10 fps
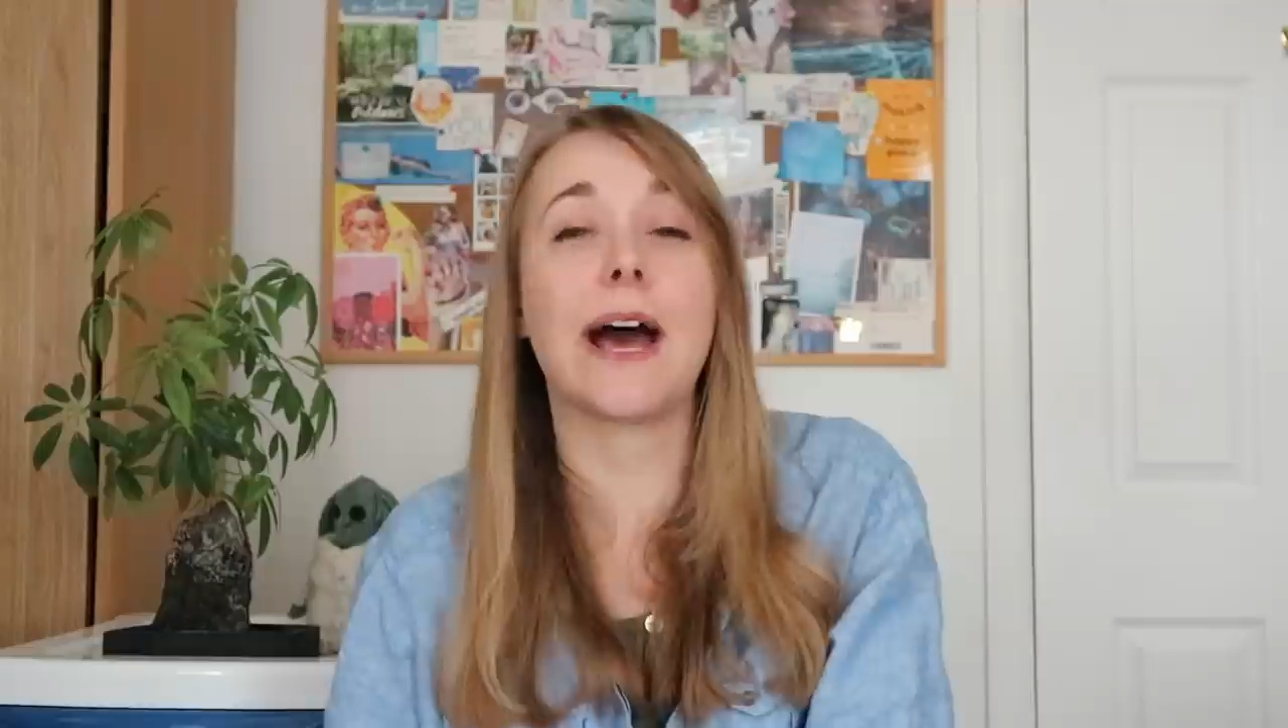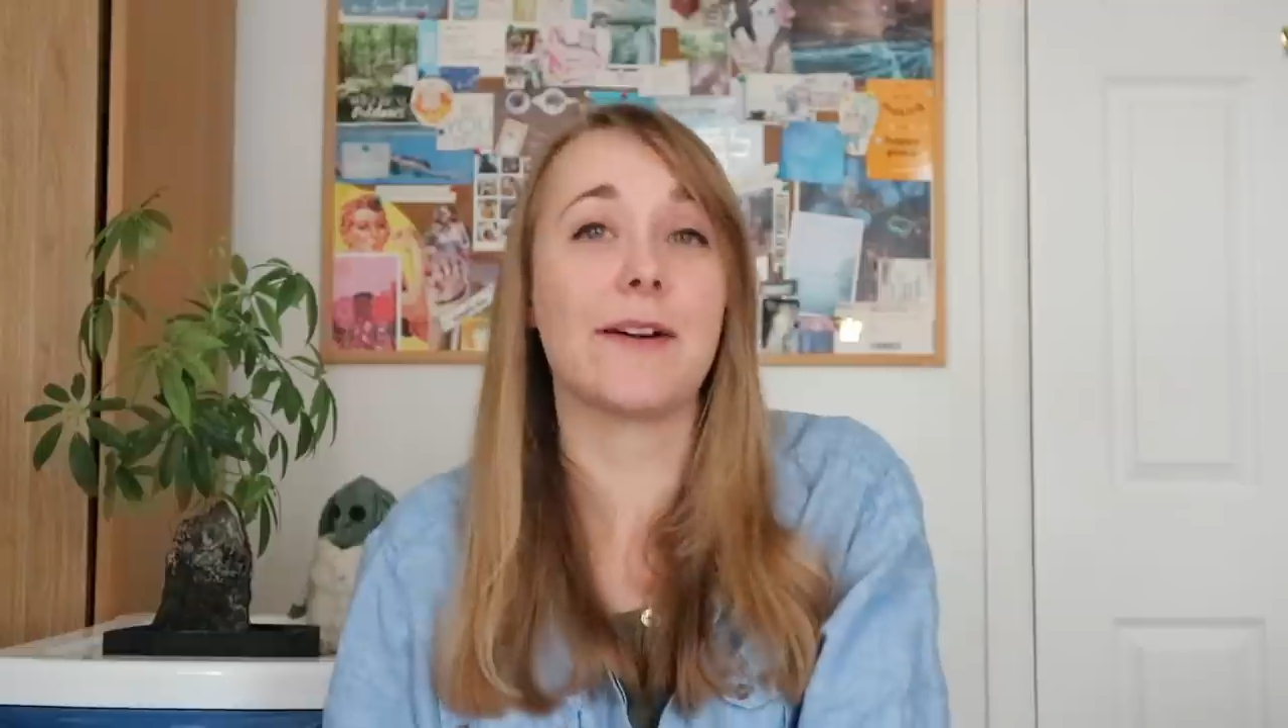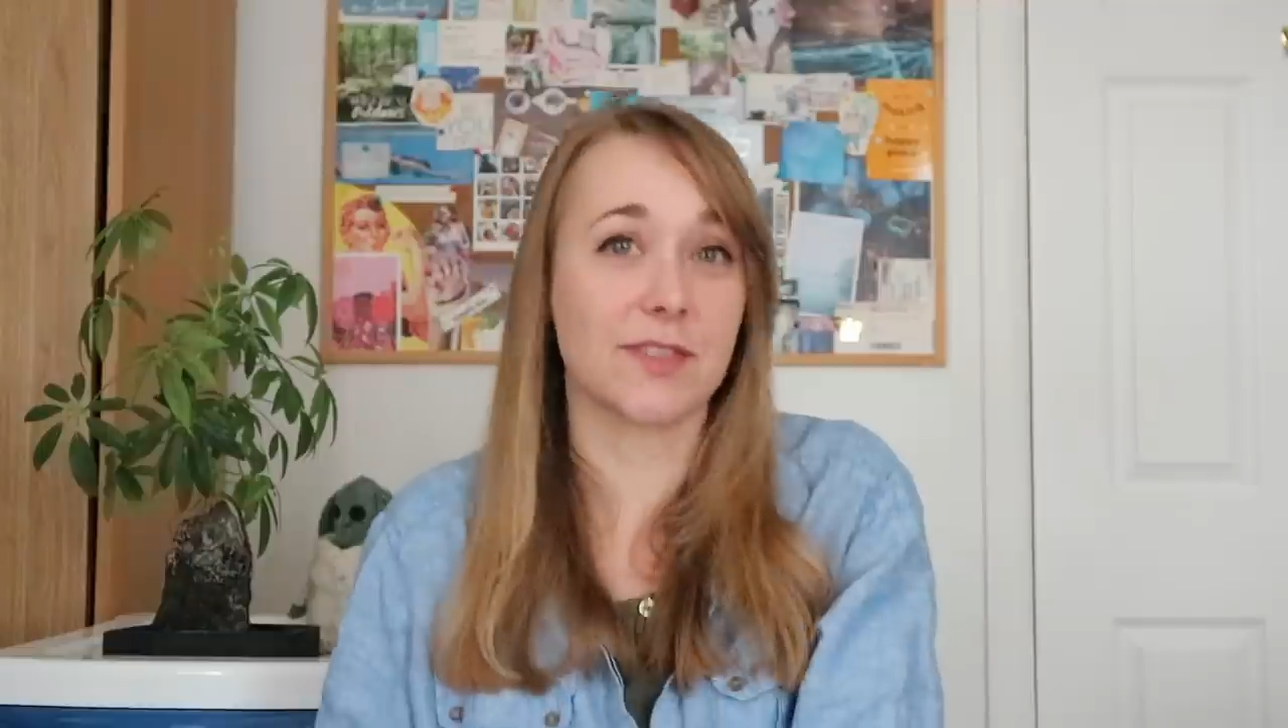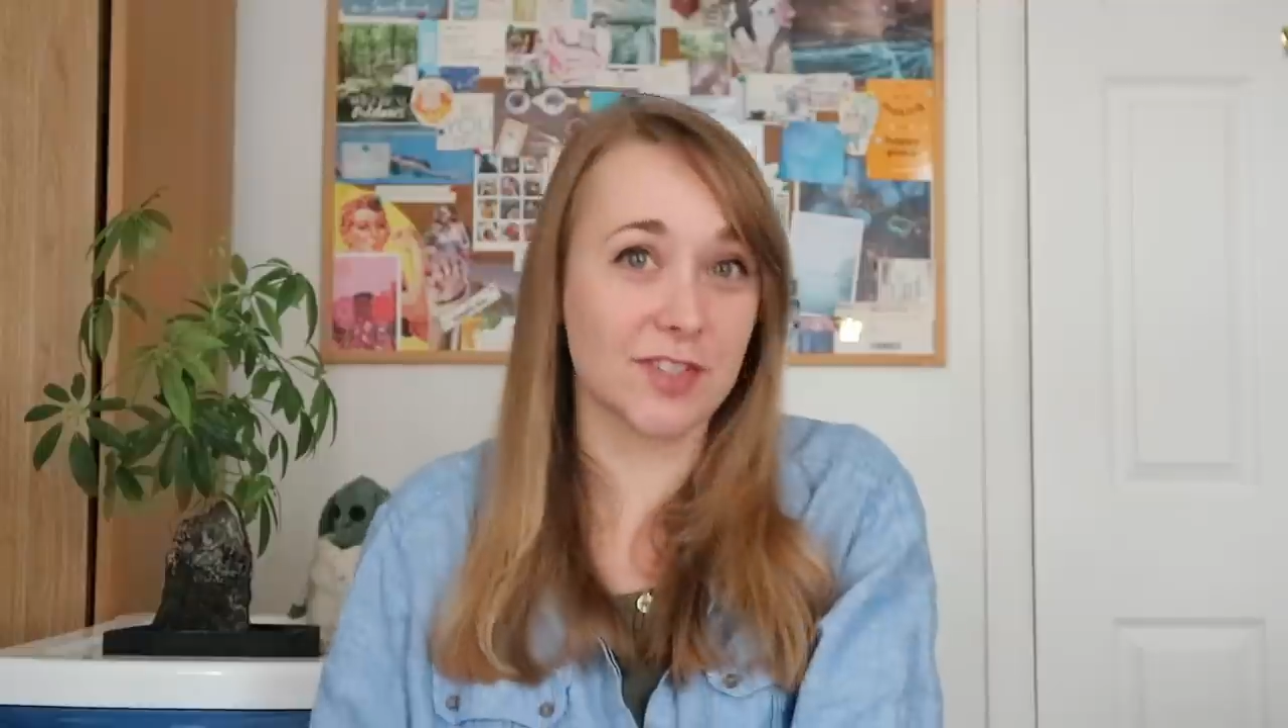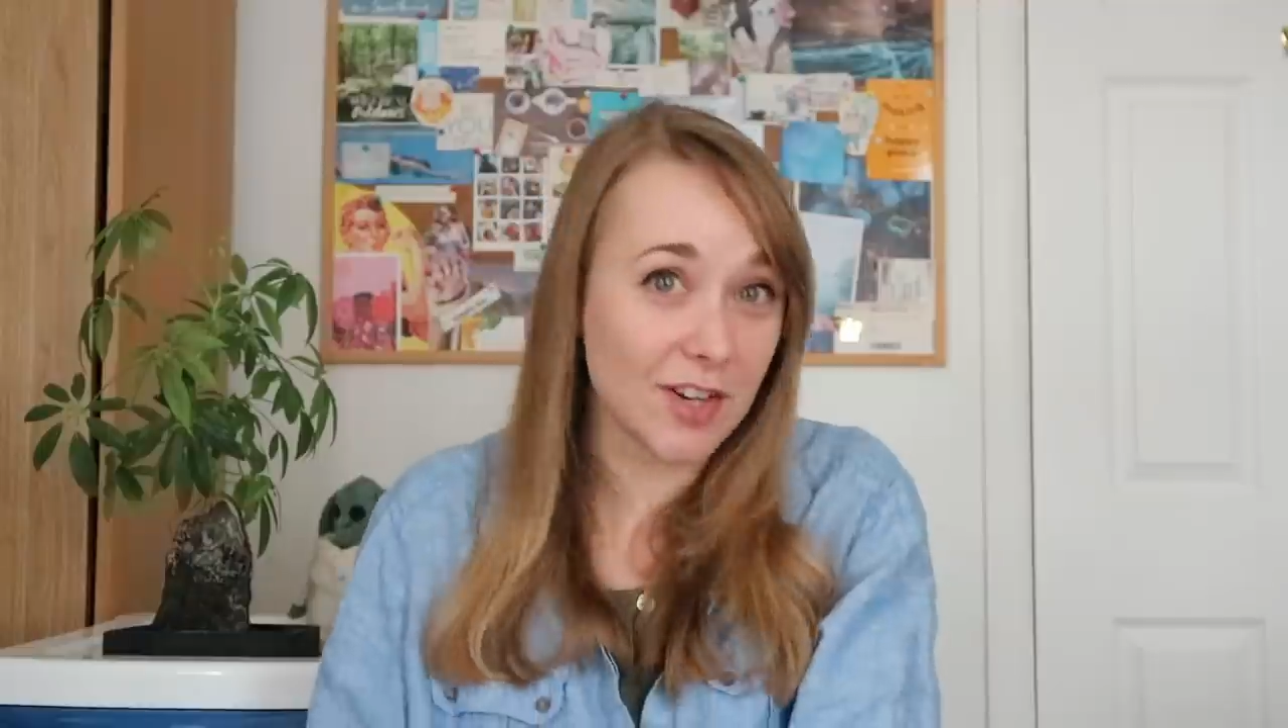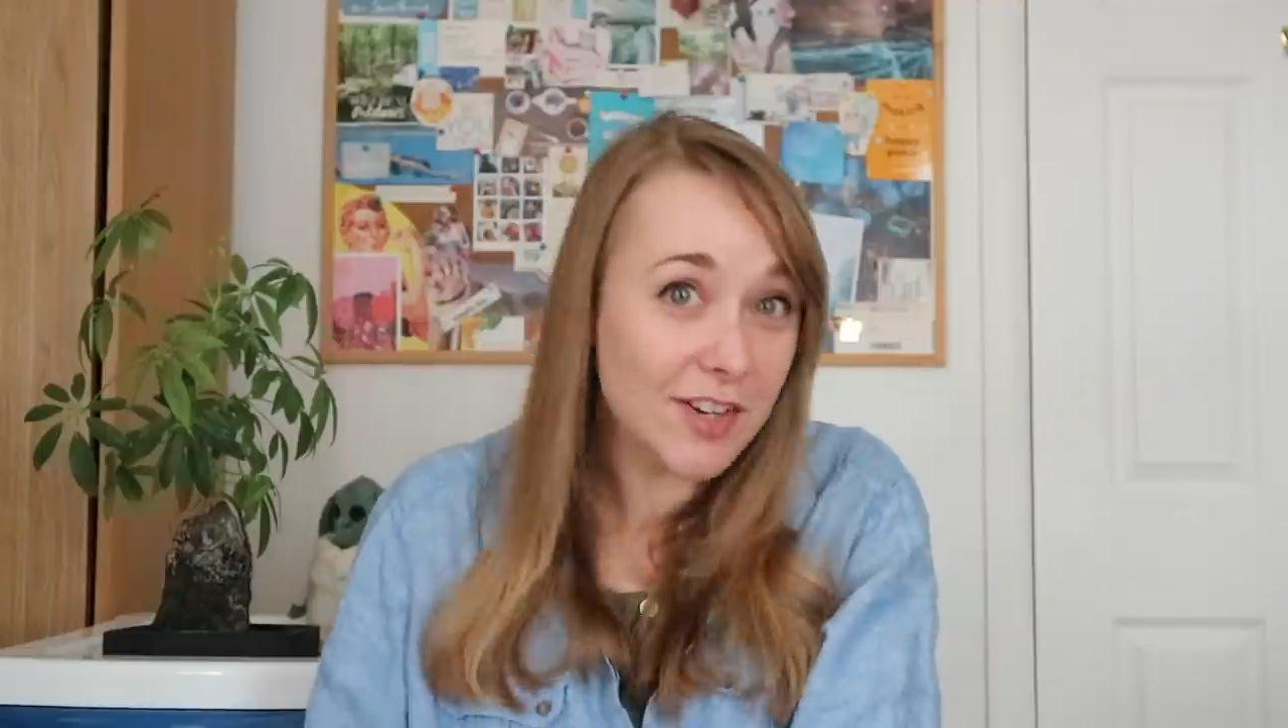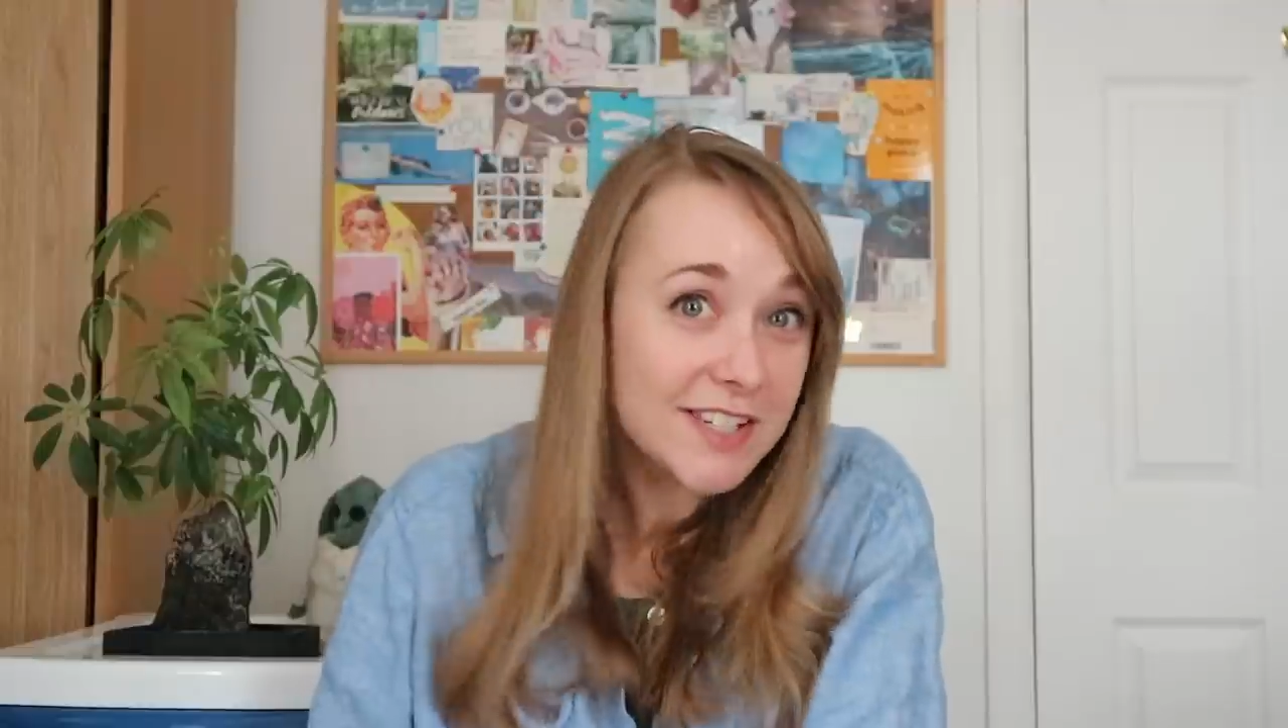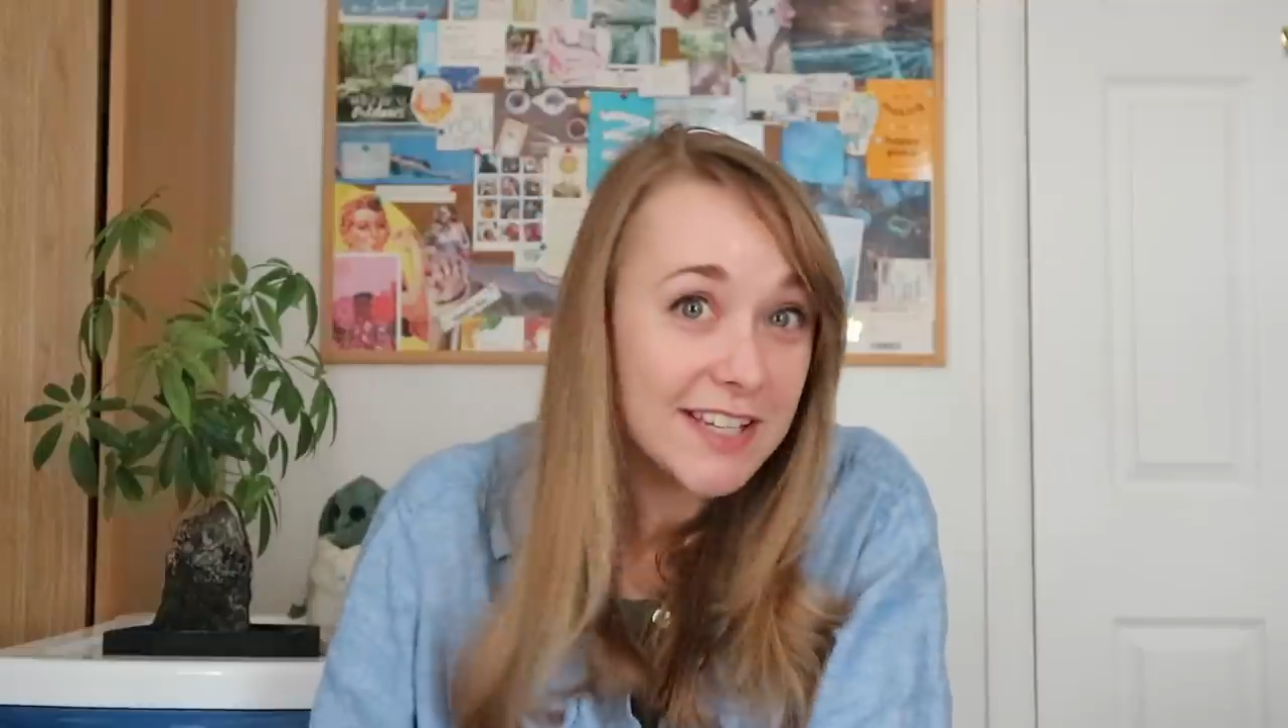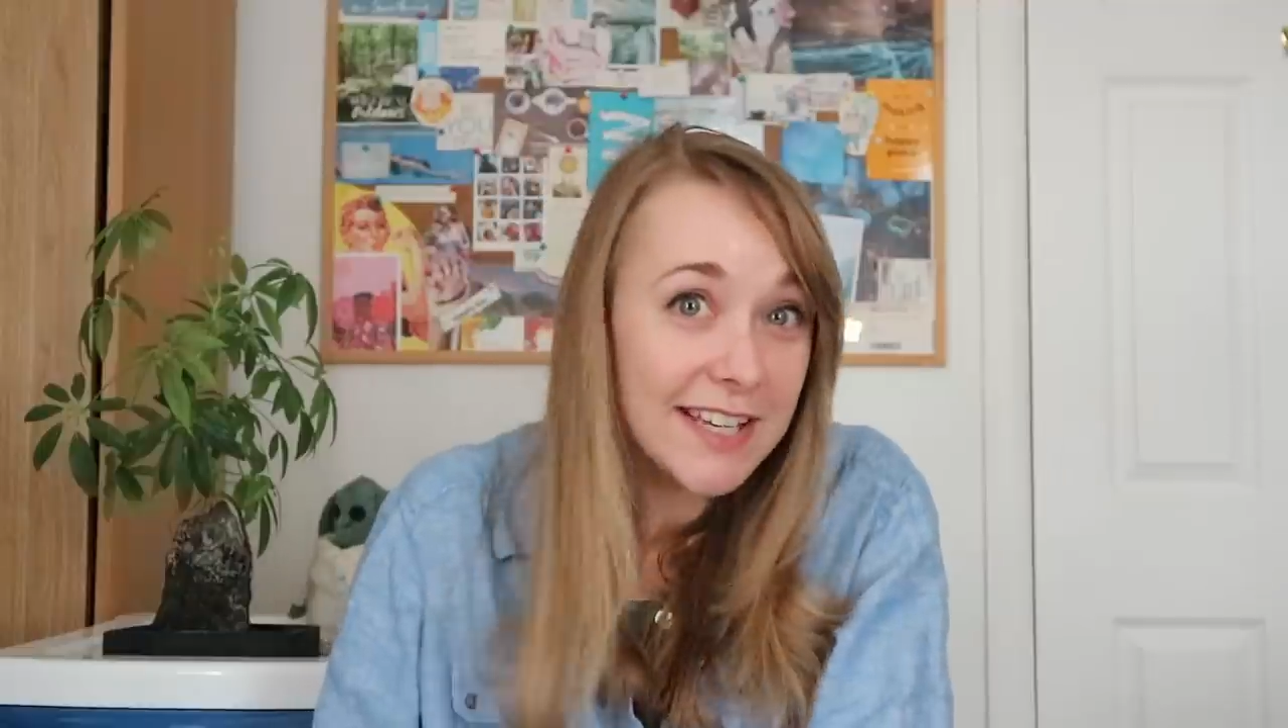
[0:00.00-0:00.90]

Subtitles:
I haven't started